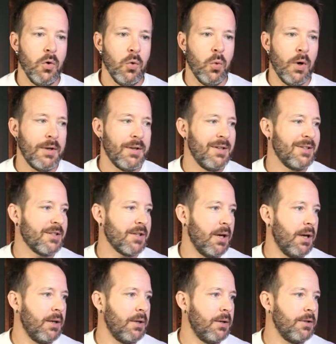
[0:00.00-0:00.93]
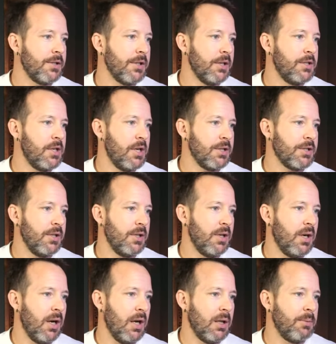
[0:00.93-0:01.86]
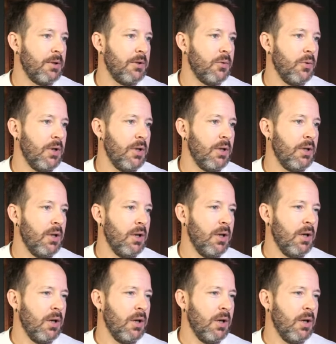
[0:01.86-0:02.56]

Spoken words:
one designer suggested an island between